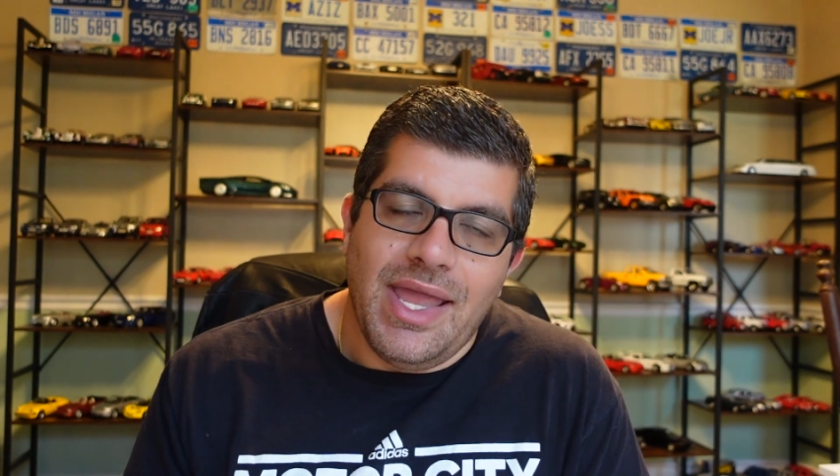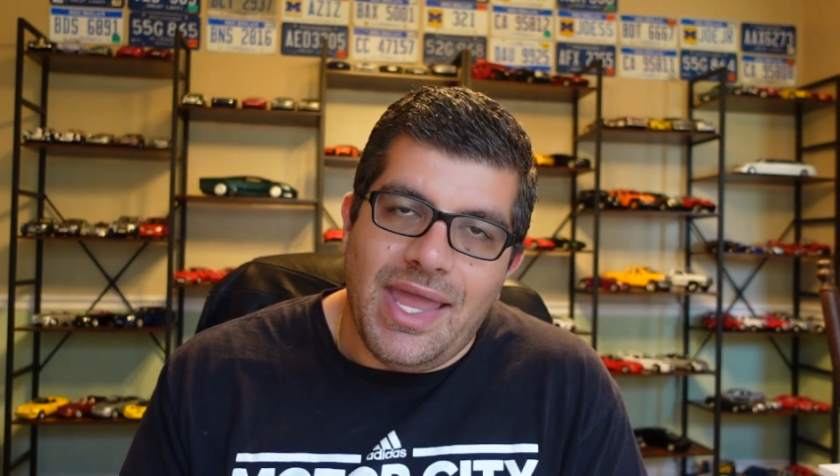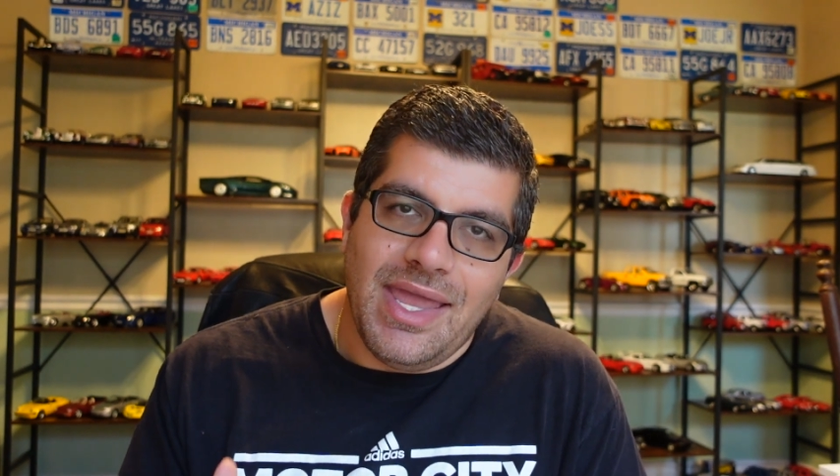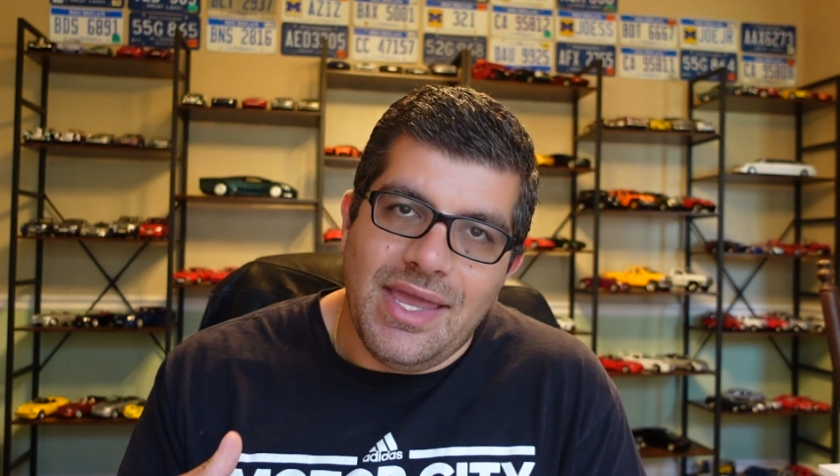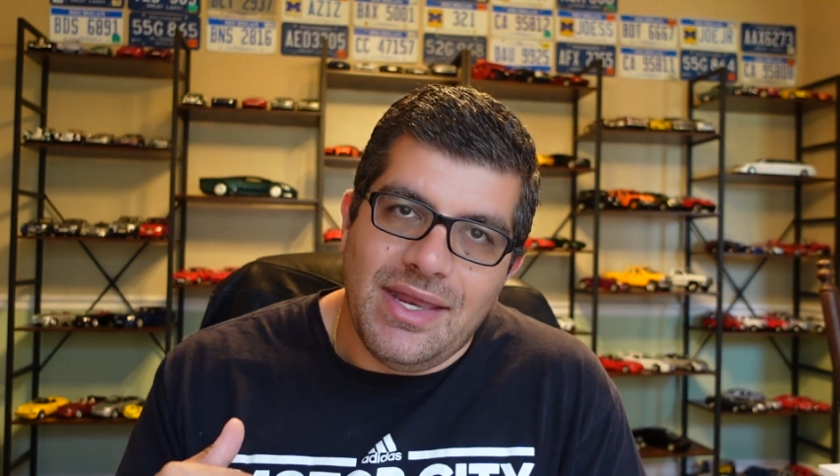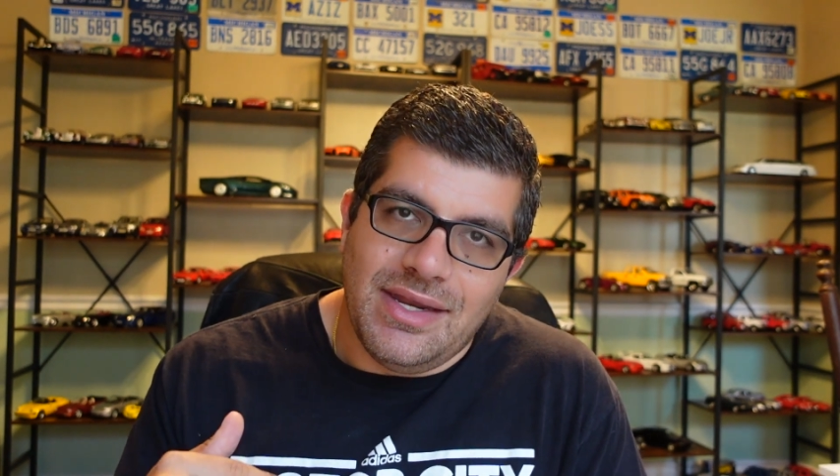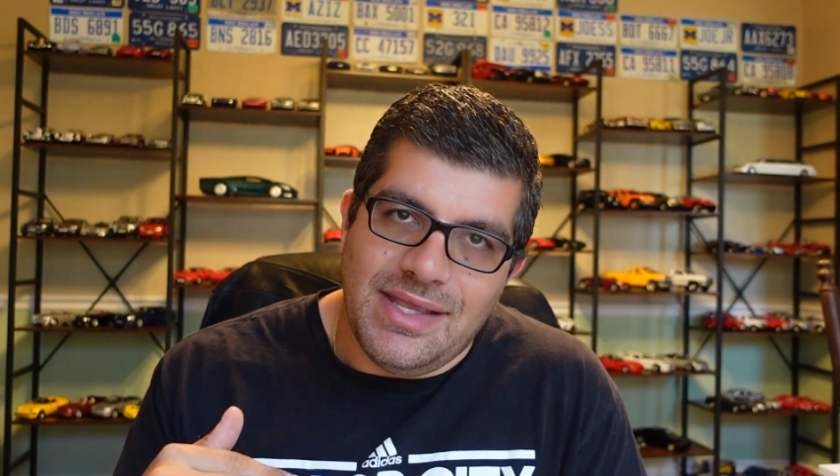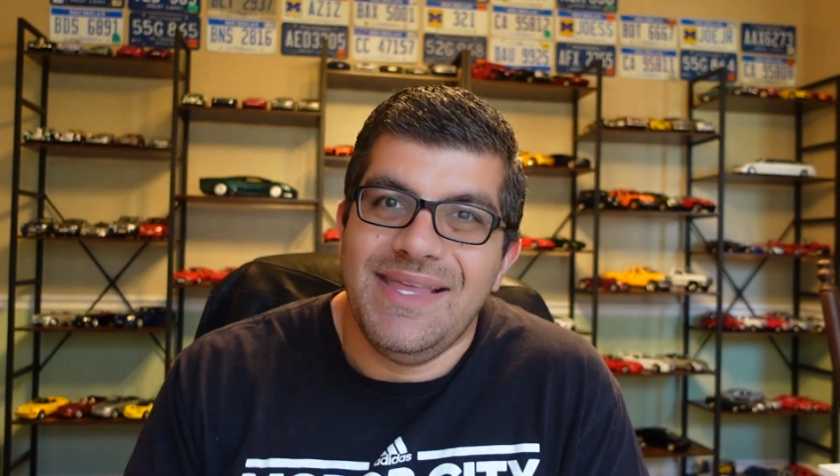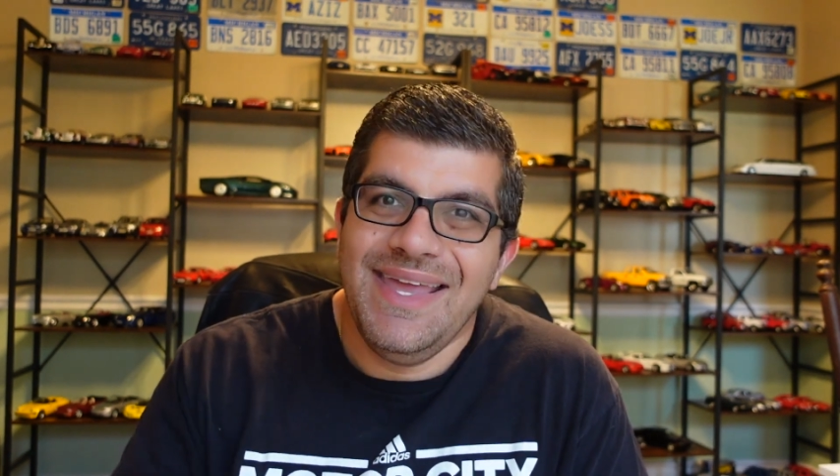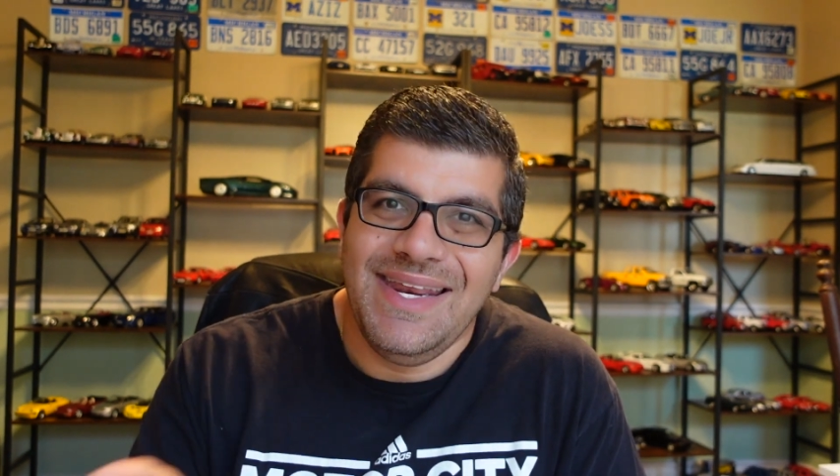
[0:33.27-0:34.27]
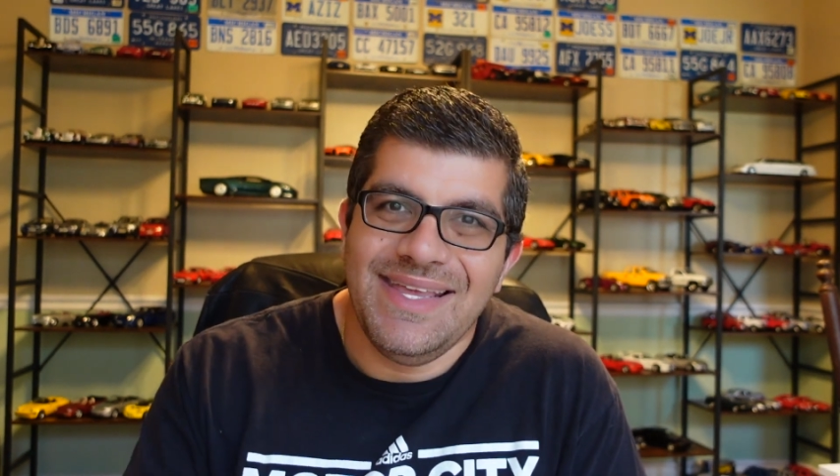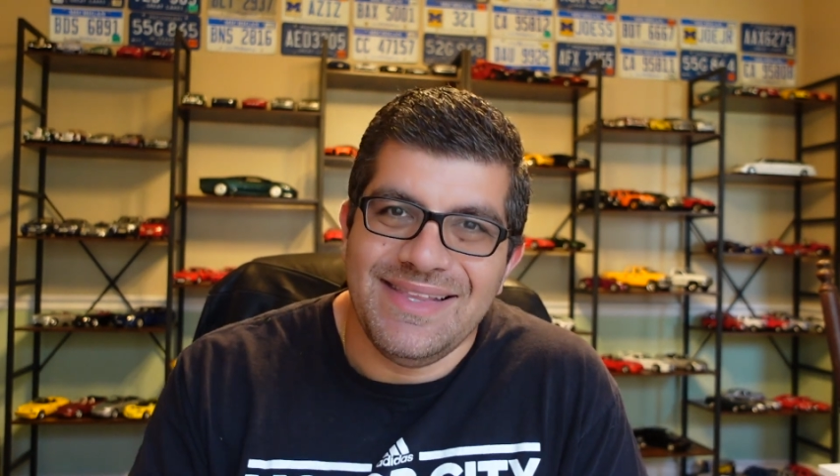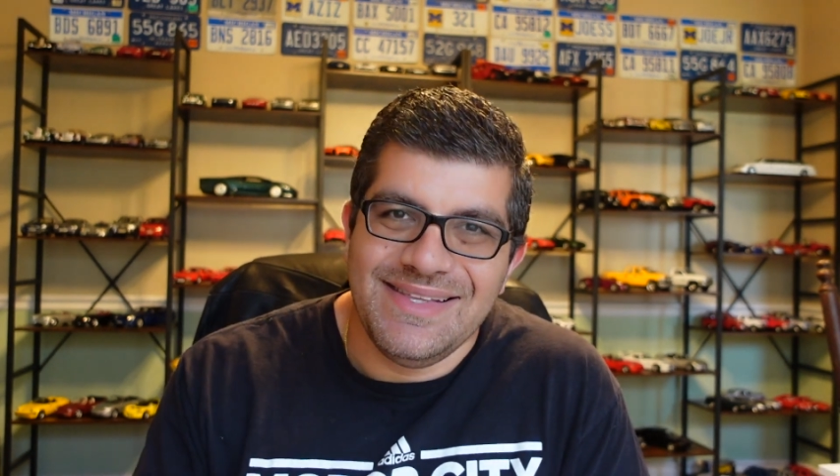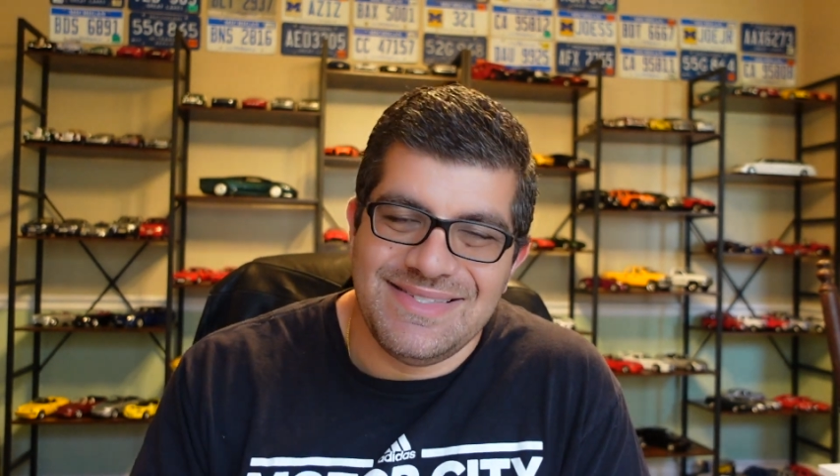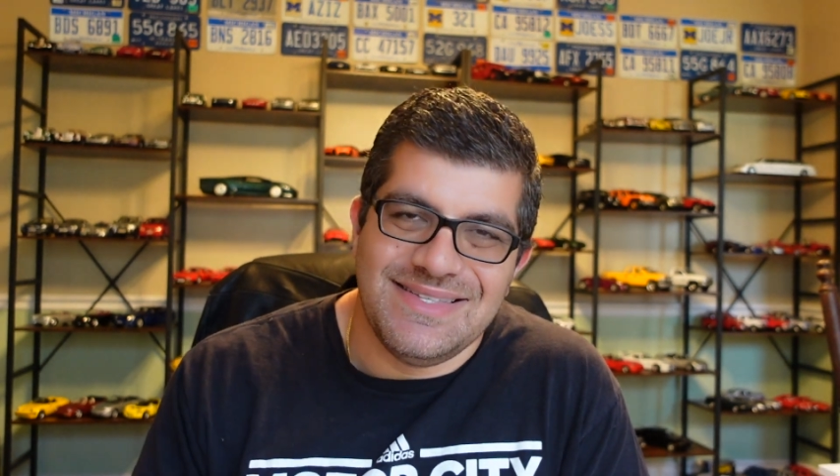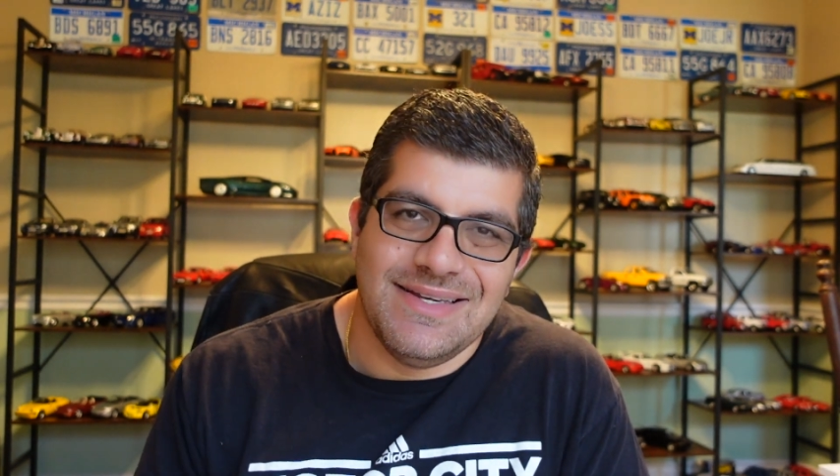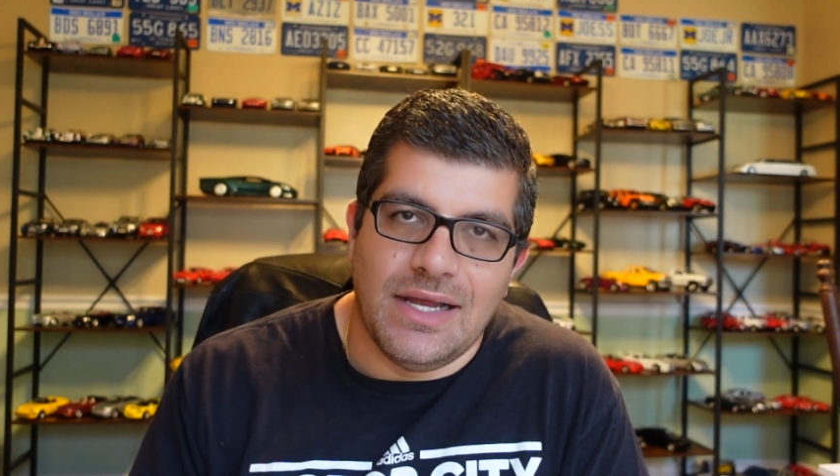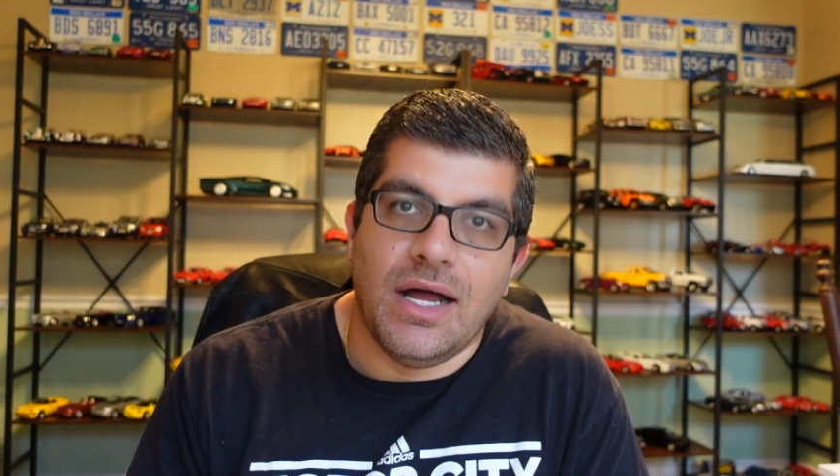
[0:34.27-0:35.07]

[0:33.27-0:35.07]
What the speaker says: and getting it listed